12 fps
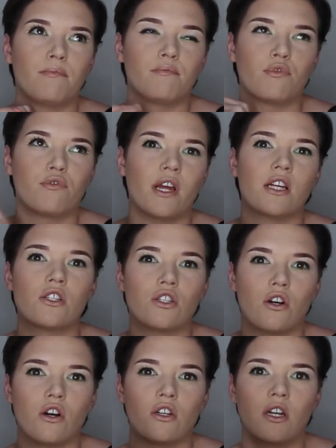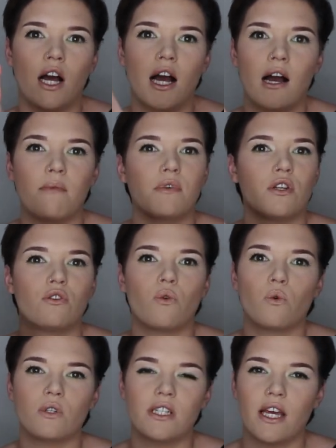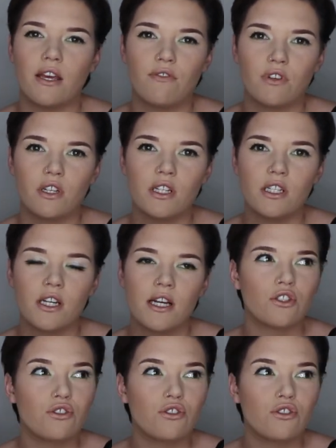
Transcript: pressed on Harmon nor David.